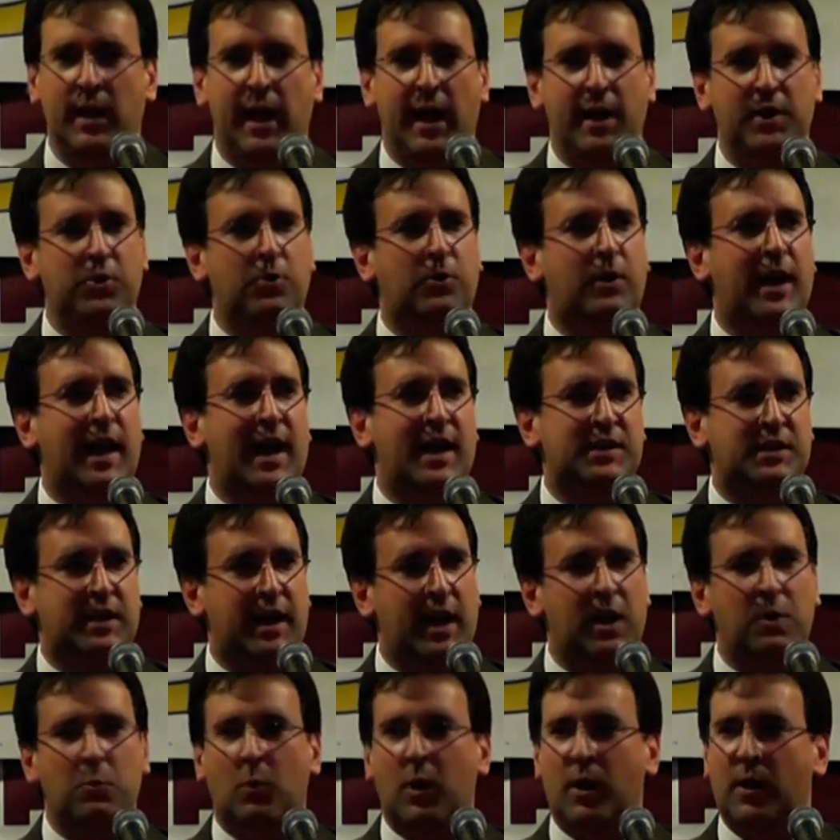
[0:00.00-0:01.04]
And you can ask
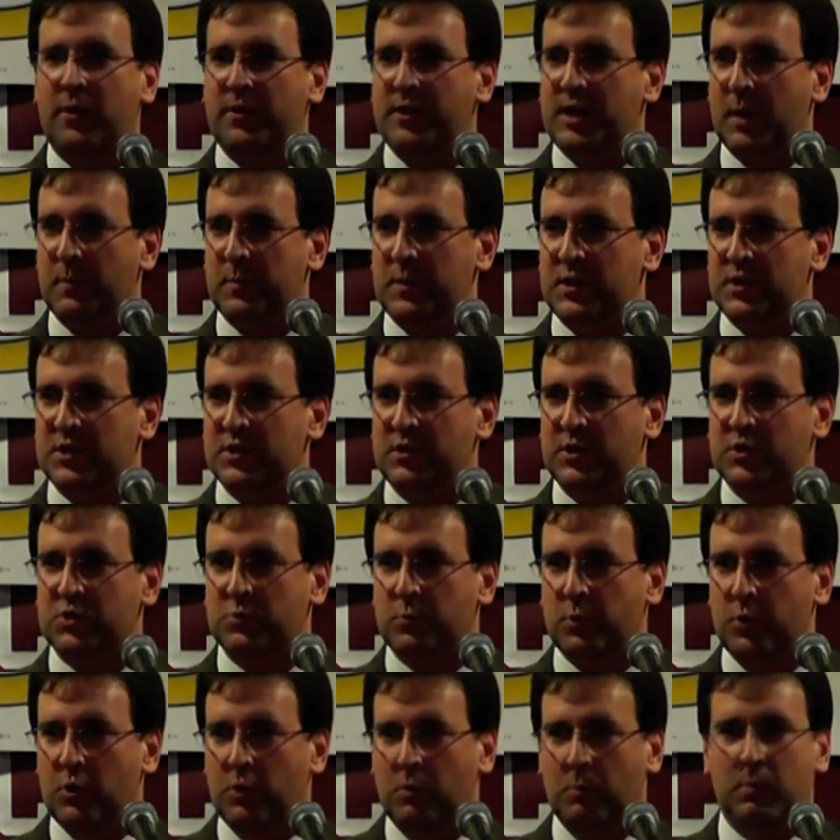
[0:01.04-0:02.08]
any one of the deputies in this
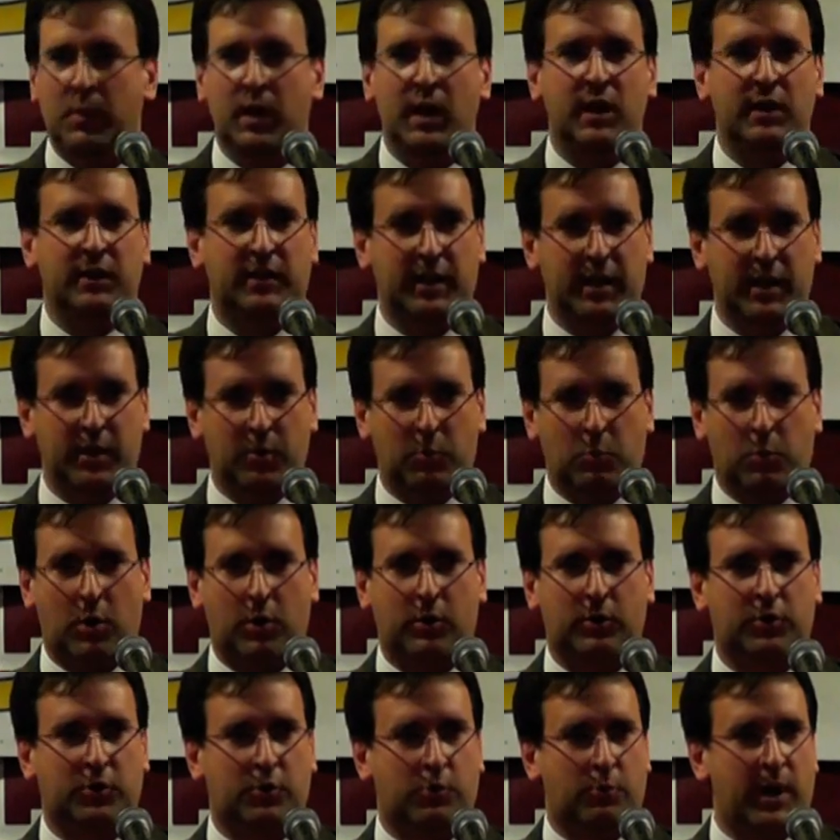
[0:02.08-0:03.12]
room that either
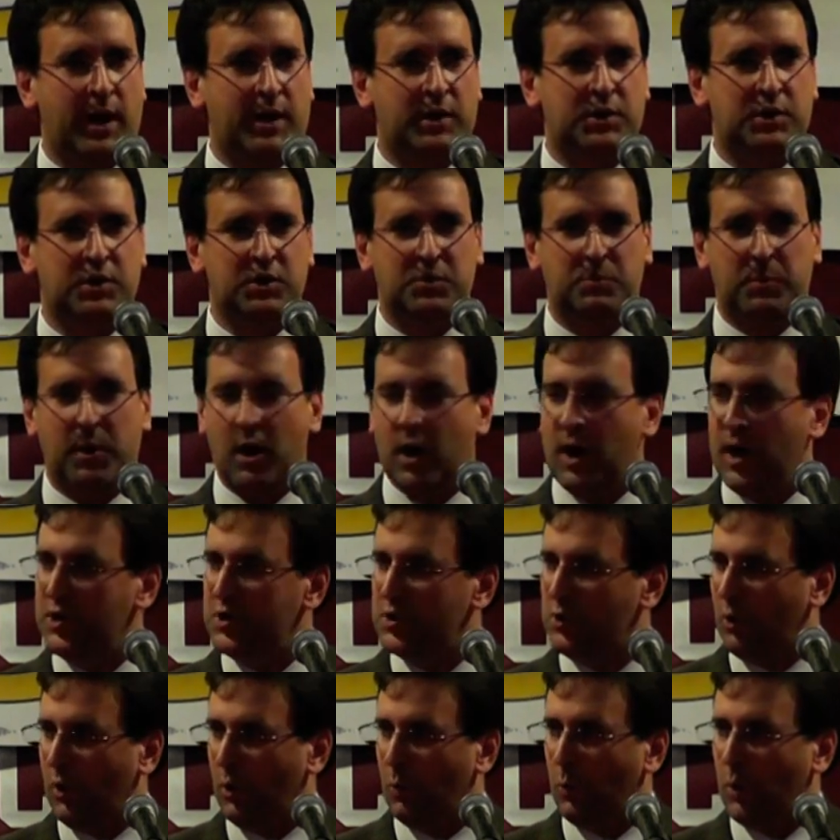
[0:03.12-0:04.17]
work corrections pods
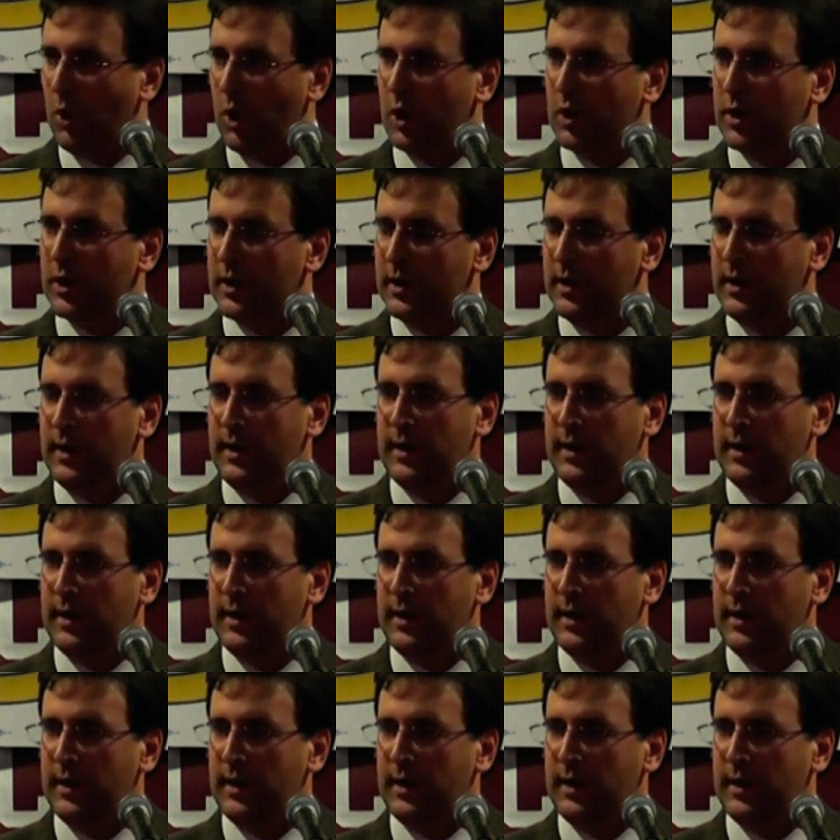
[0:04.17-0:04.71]
or work